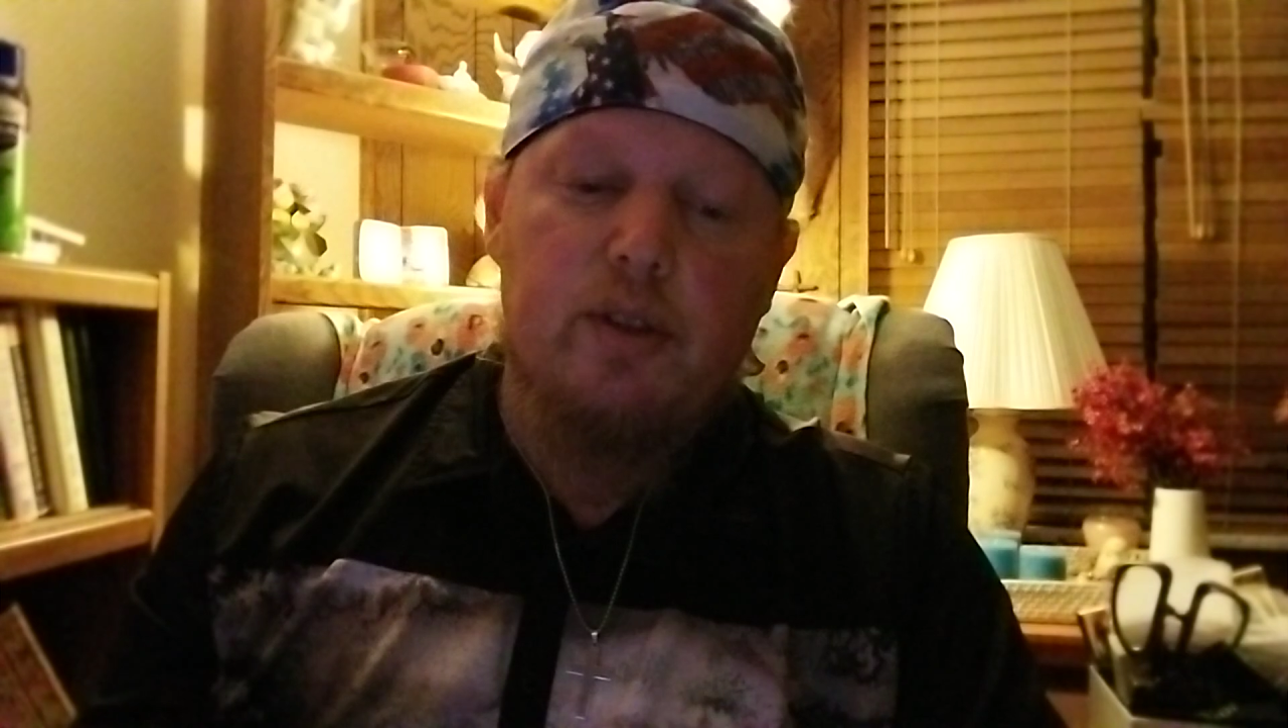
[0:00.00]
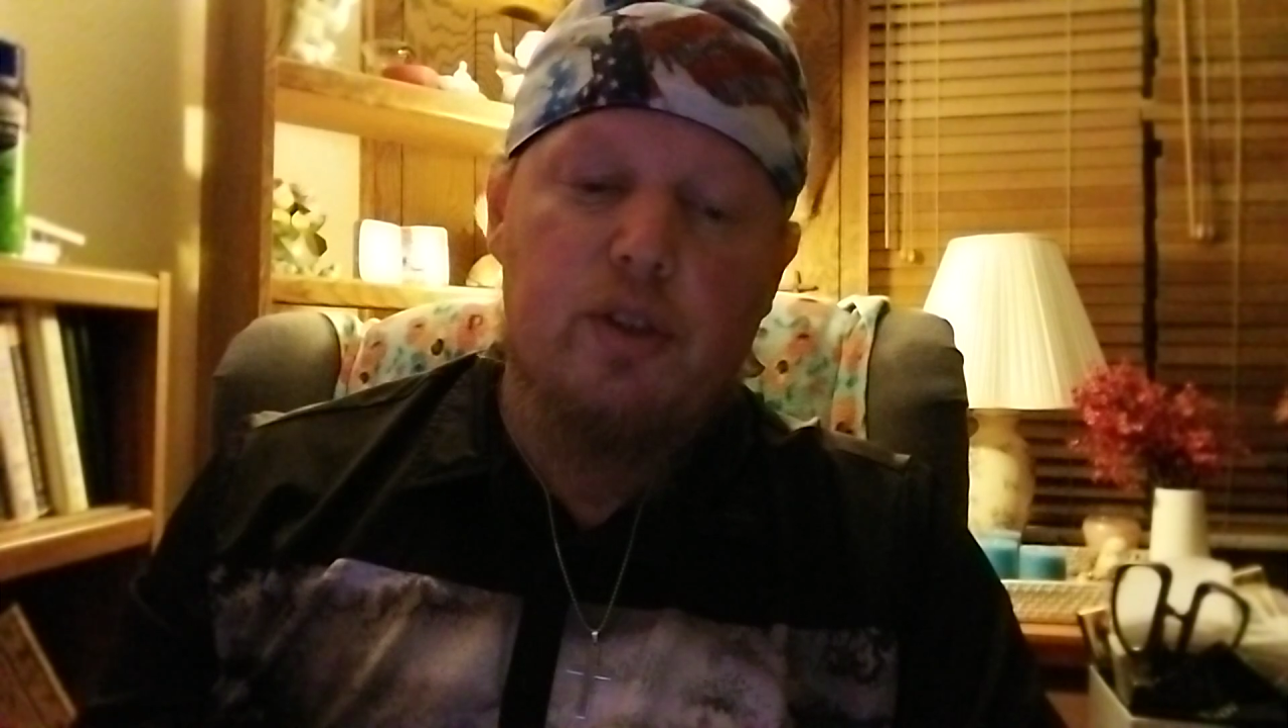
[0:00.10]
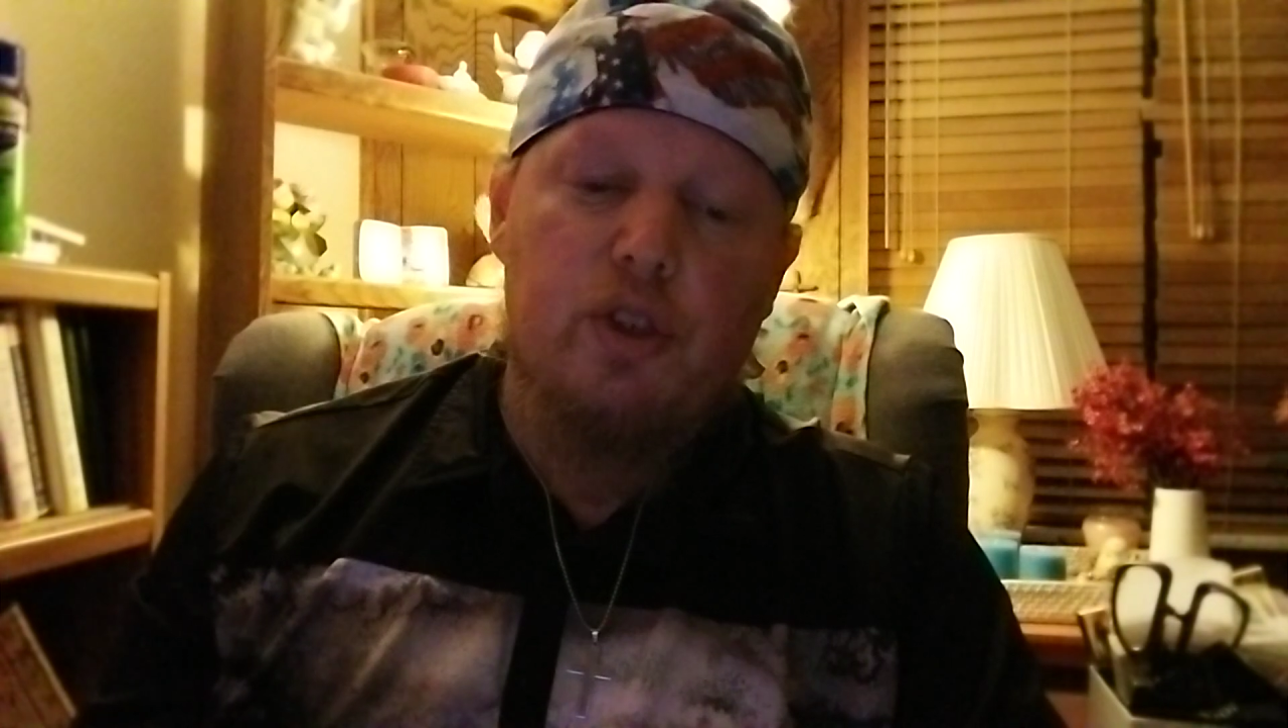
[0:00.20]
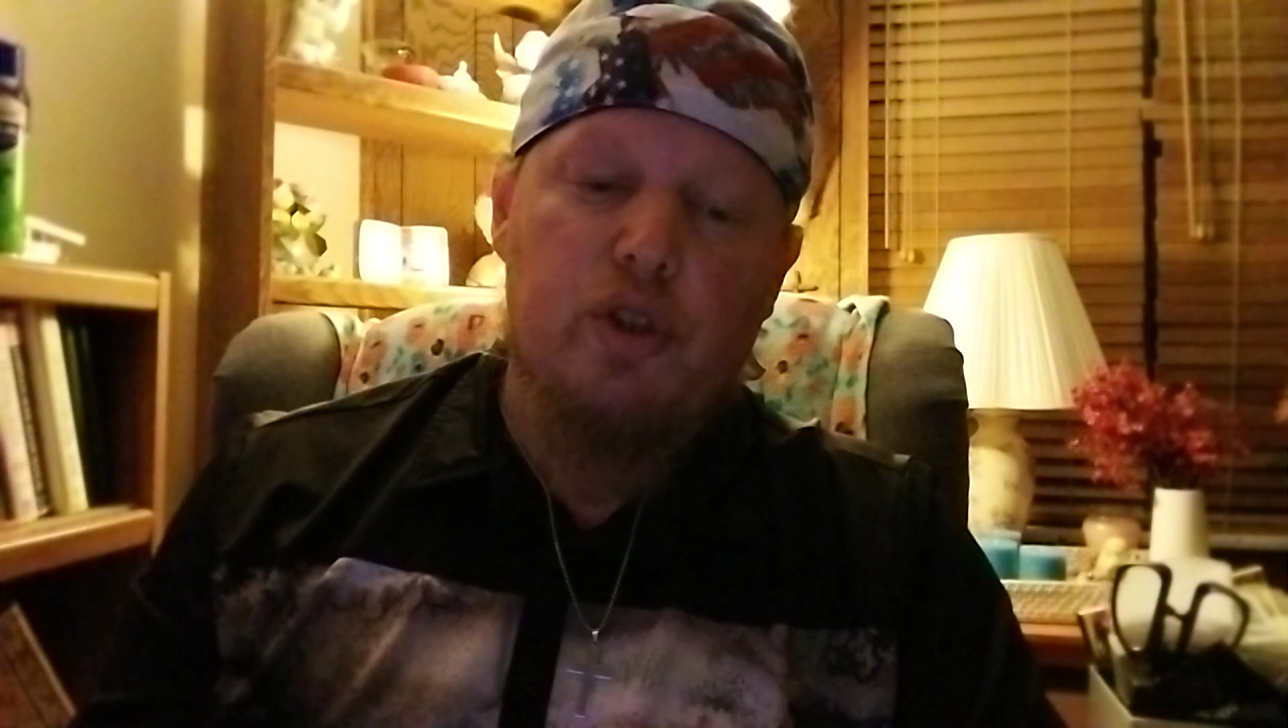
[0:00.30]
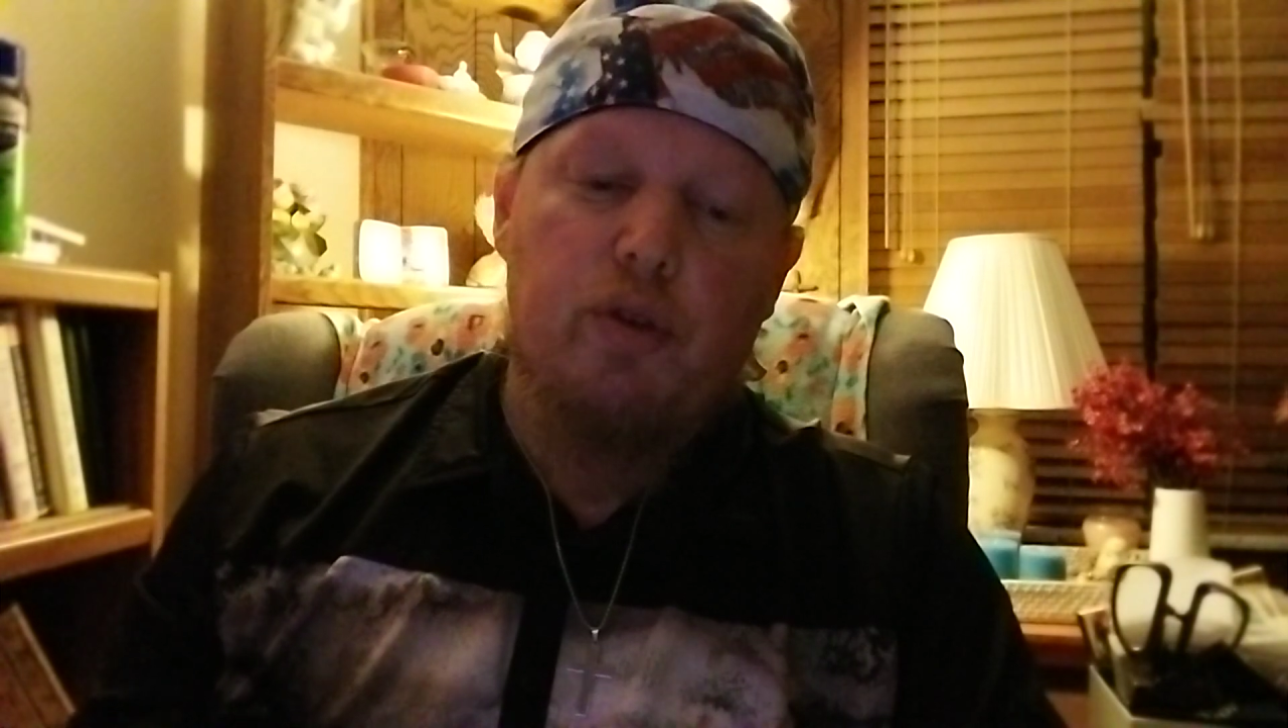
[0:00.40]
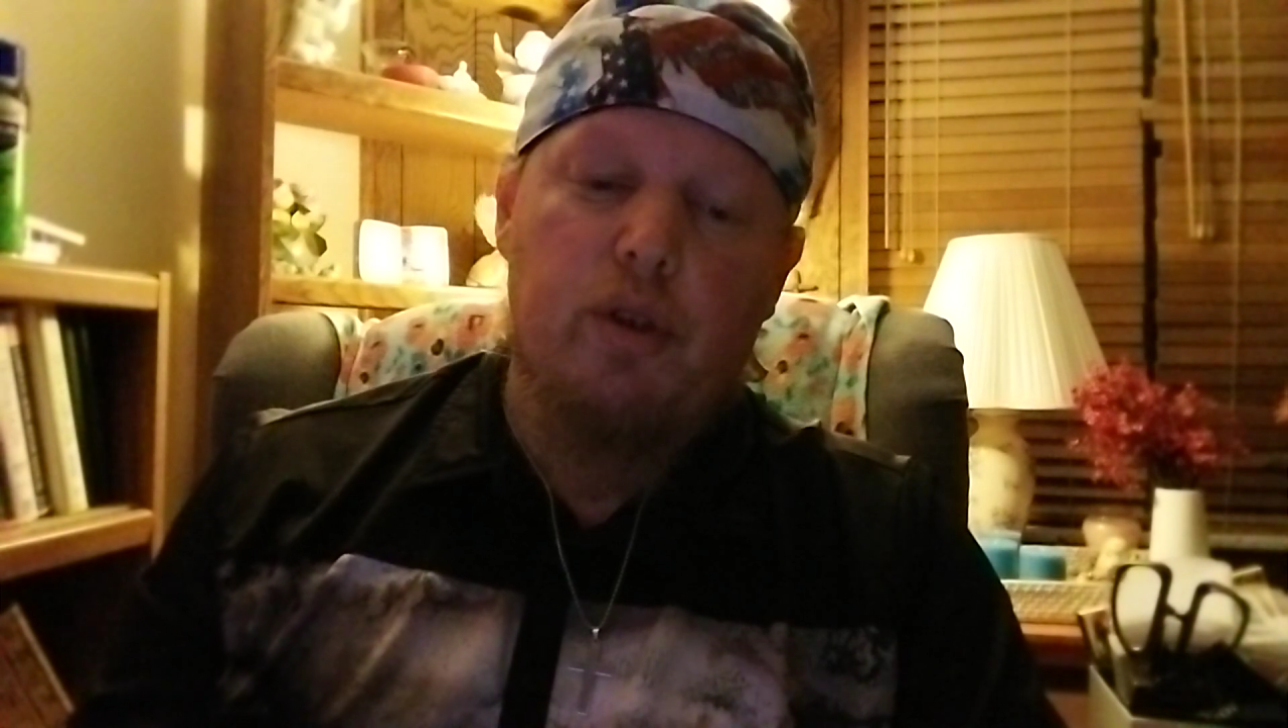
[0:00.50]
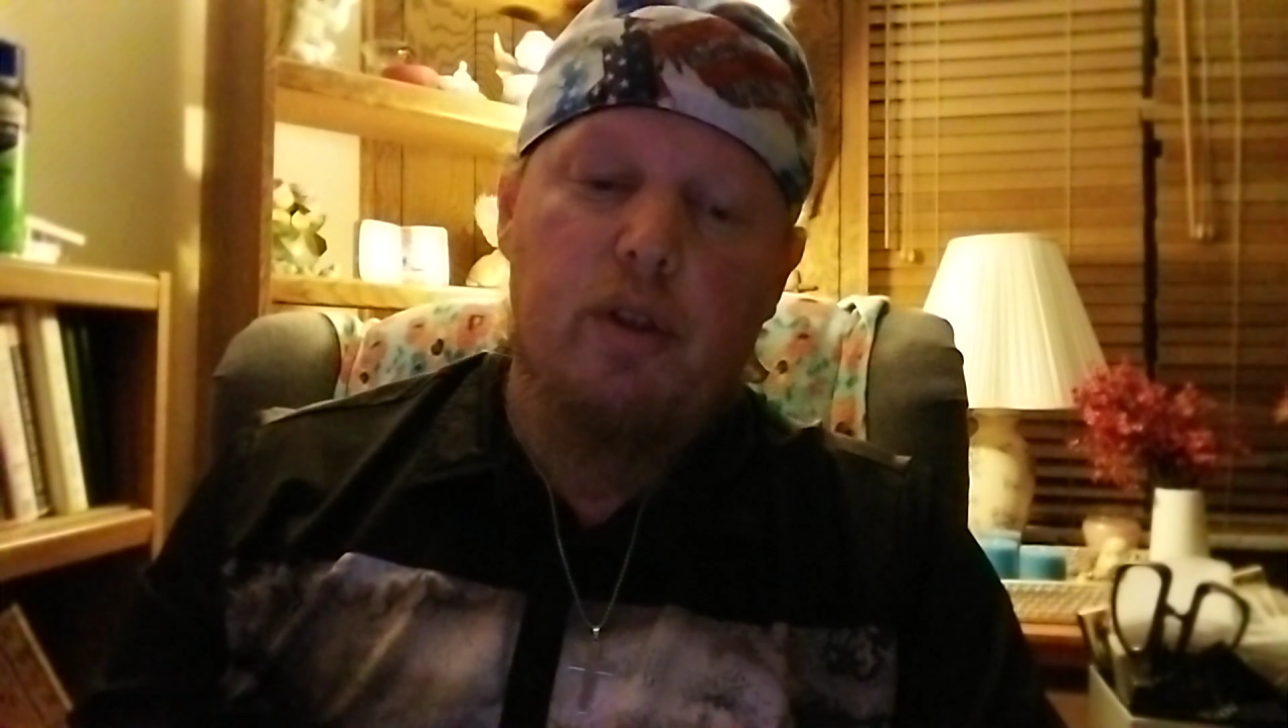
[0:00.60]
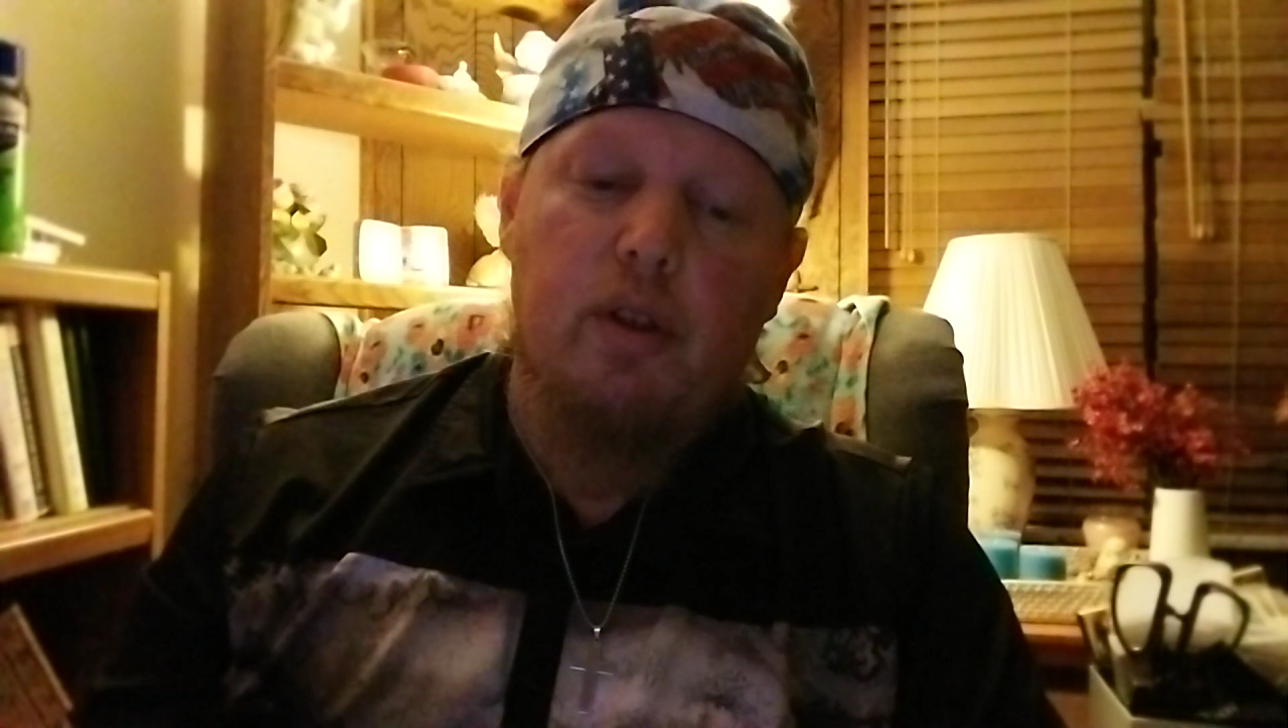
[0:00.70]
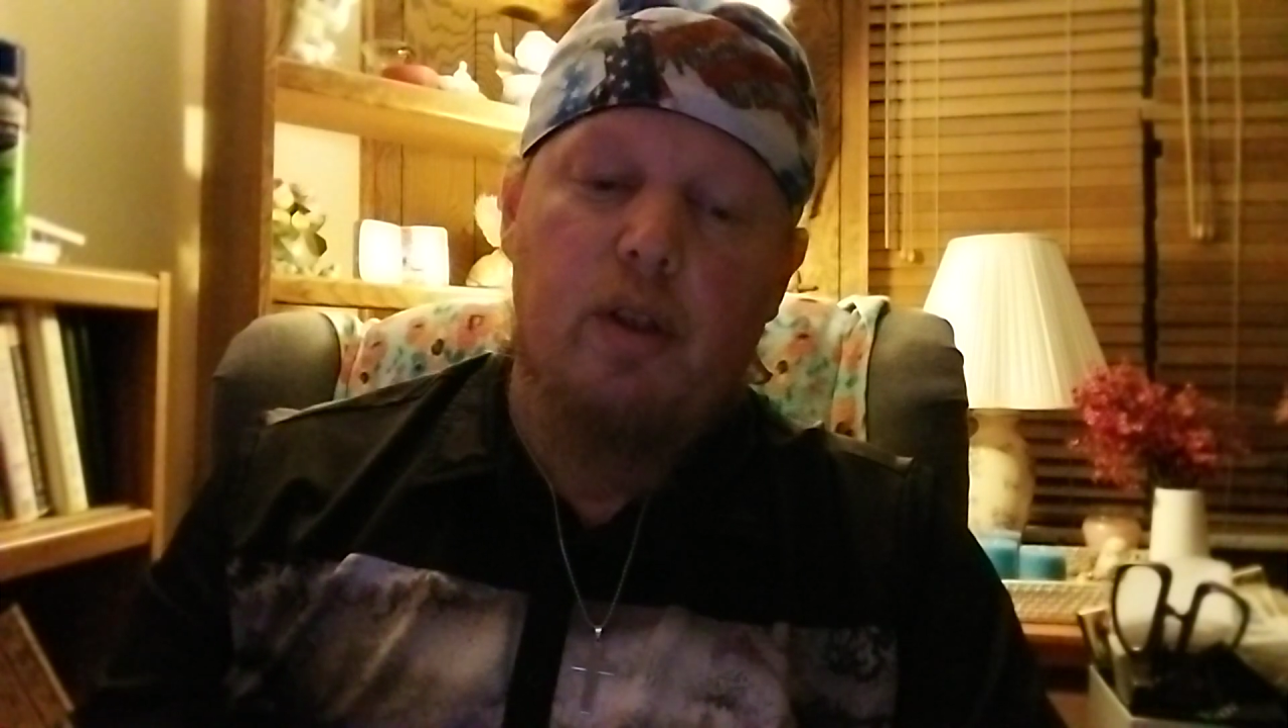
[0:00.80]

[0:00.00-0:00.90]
and children.